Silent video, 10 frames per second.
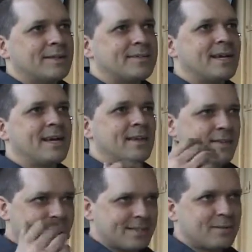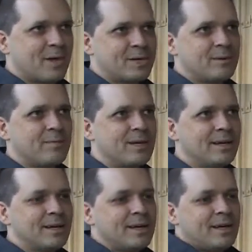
saying this is the way it should be.